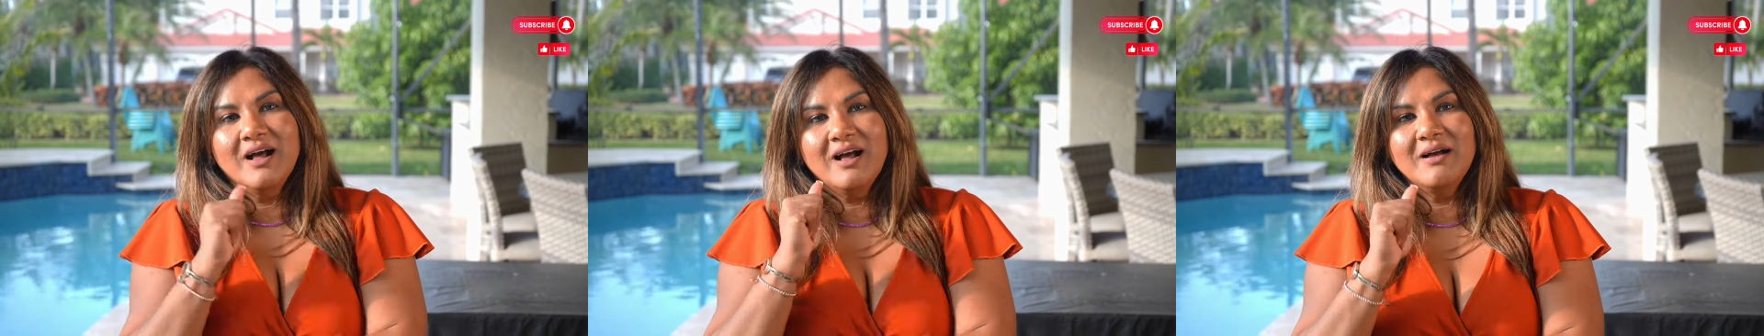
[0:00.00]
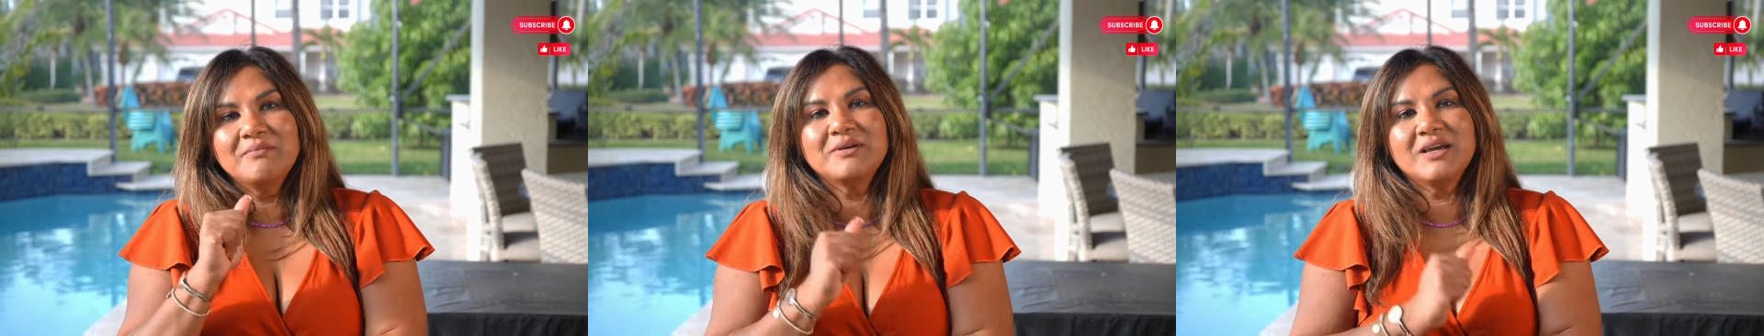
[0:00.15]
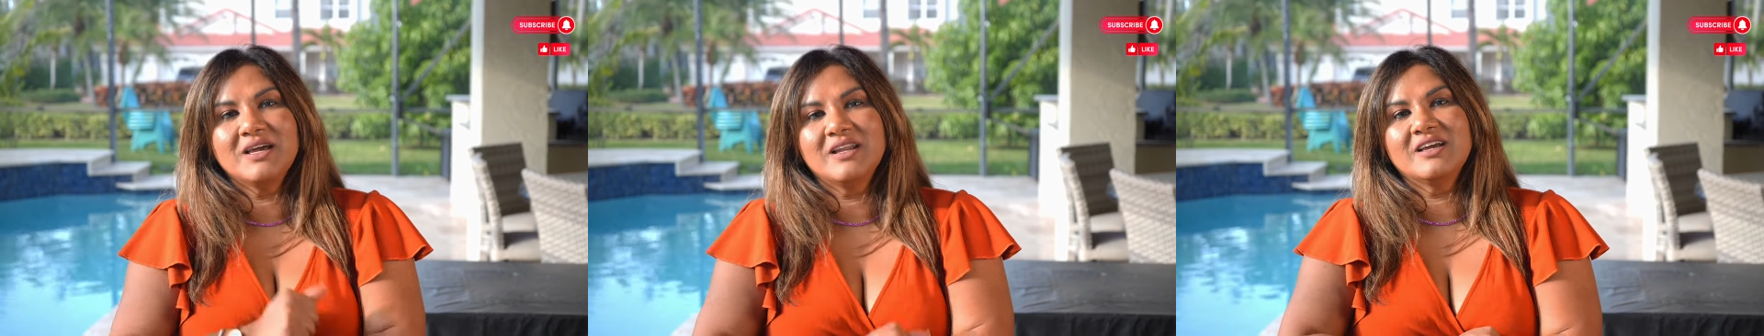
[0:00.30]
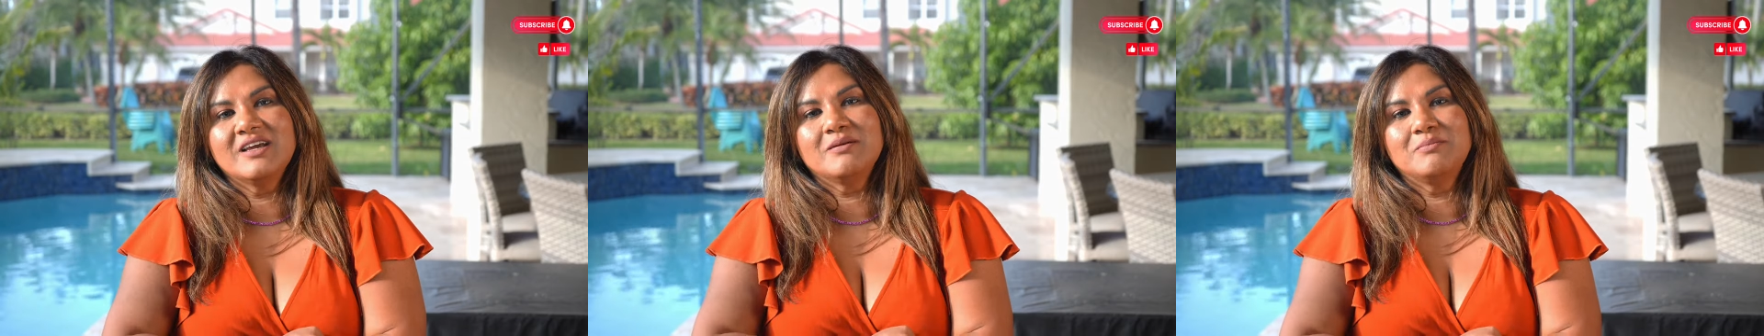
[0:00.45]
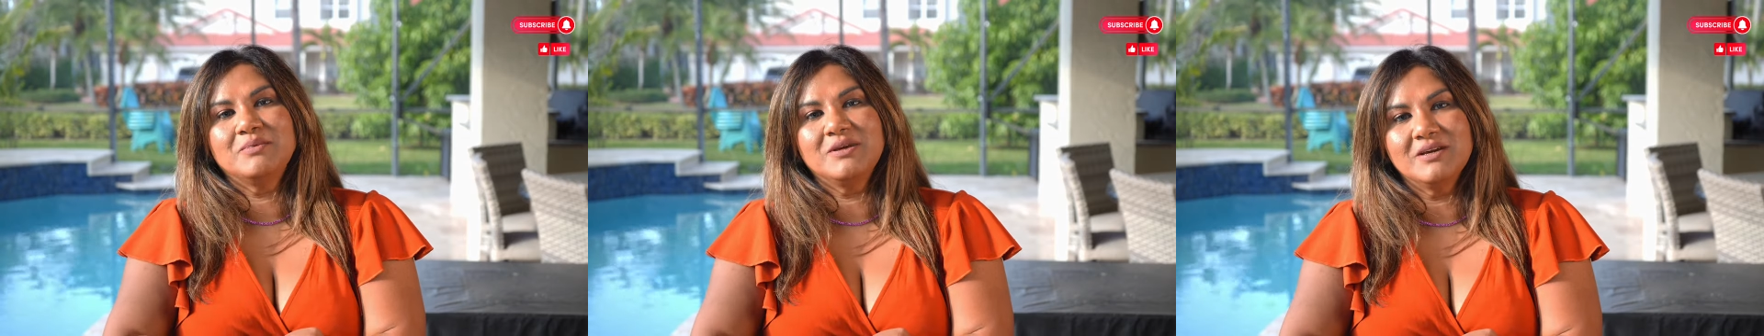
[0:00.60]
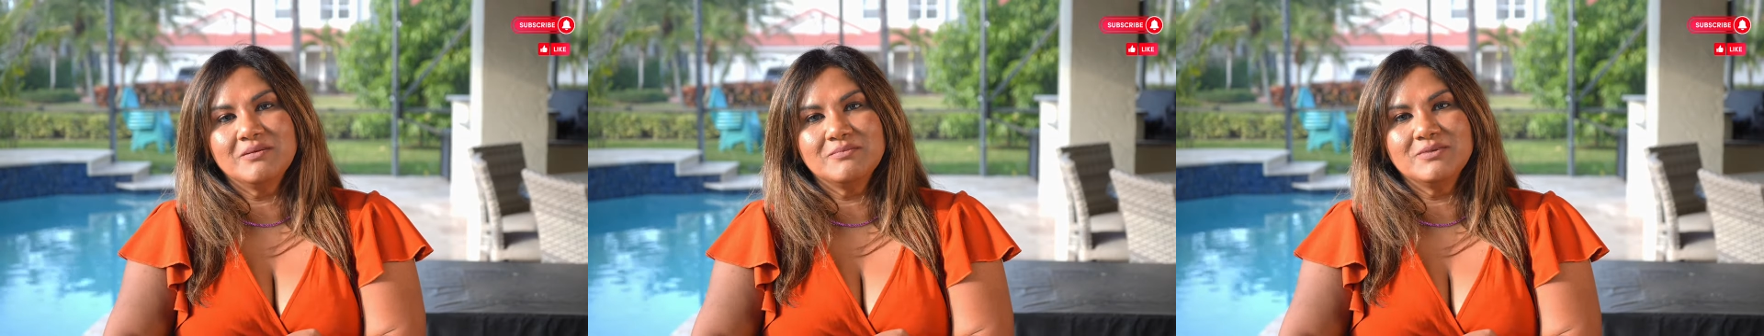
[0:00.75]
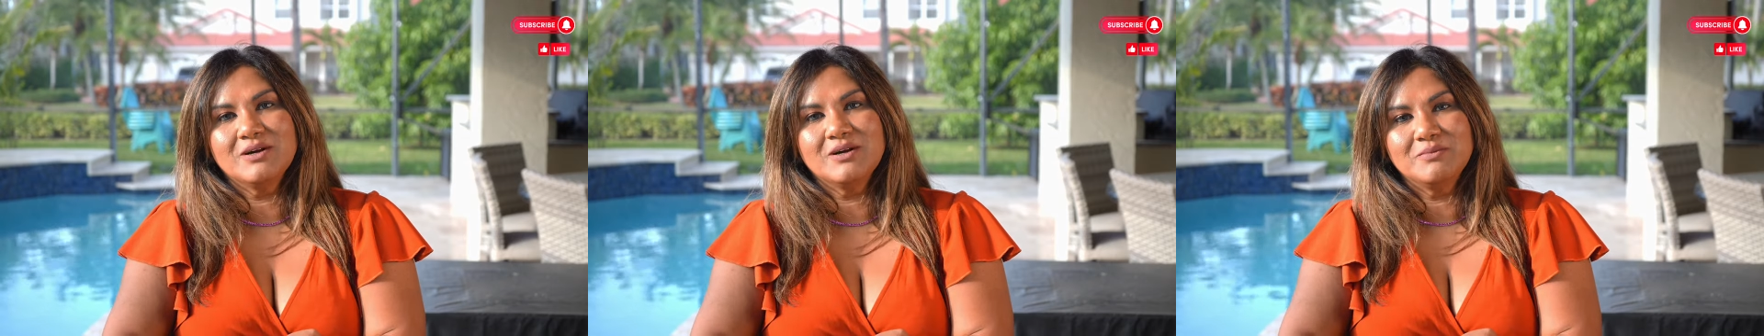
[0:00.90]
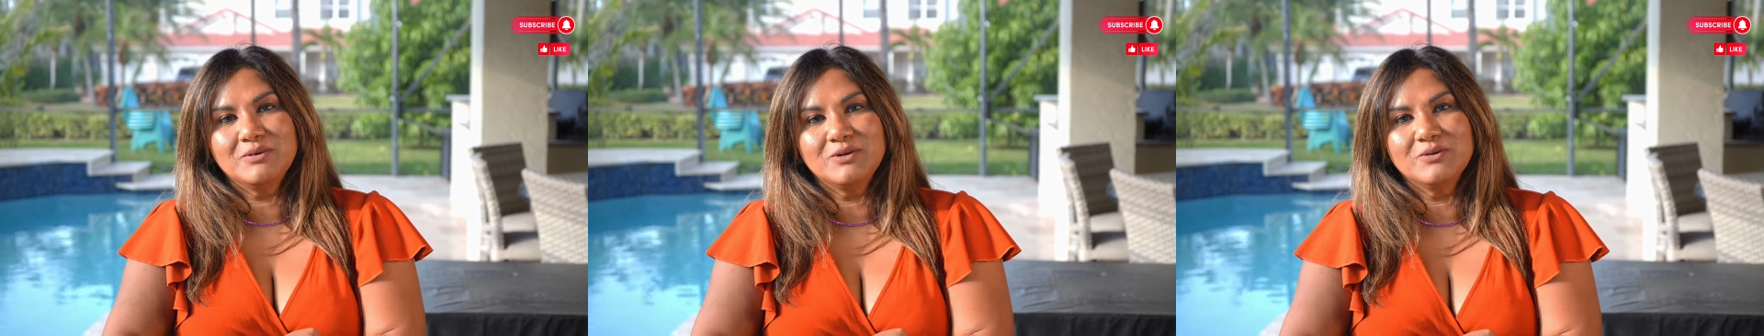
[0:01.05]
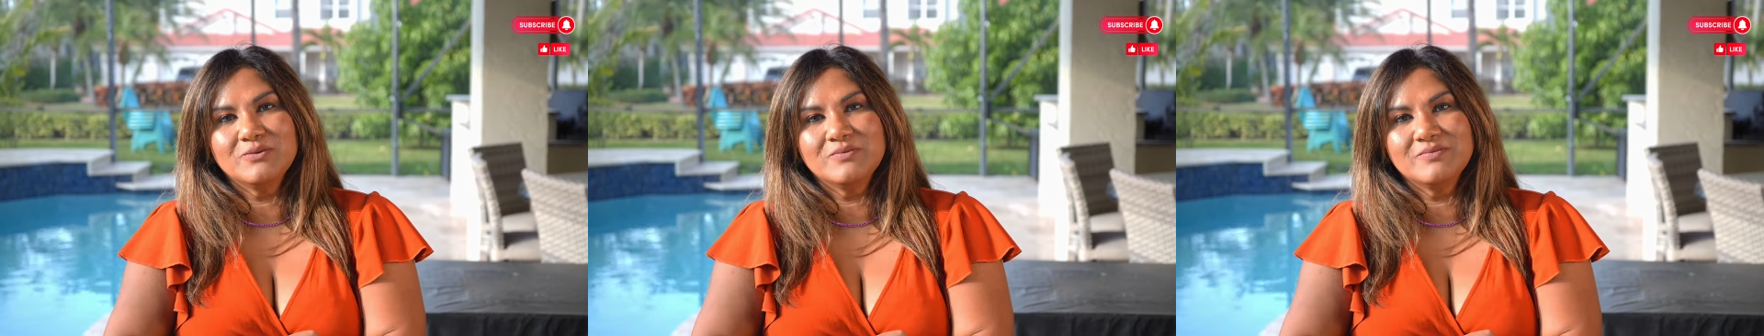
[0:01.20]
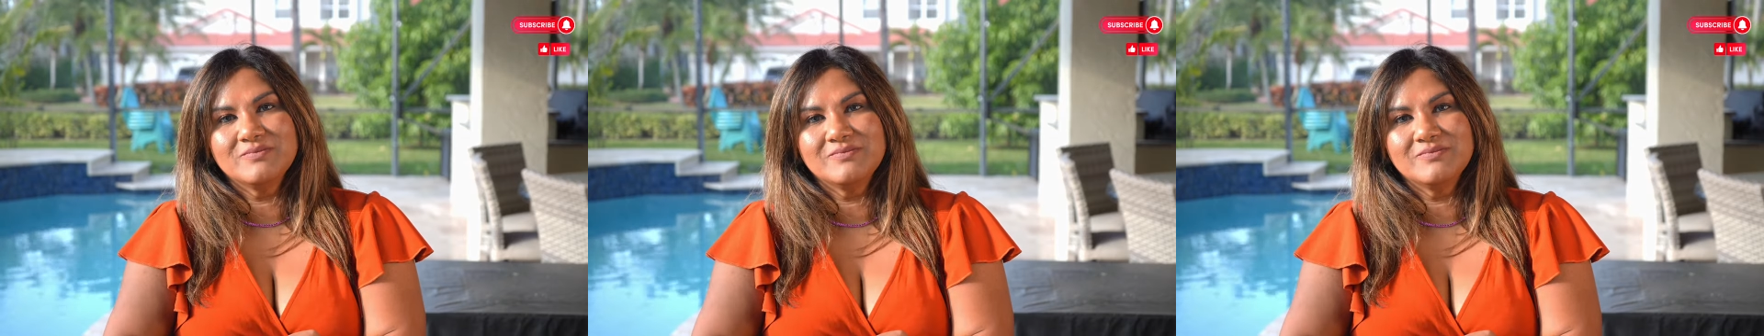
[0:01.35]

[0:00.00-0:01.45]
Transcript: I'm getting a BMW.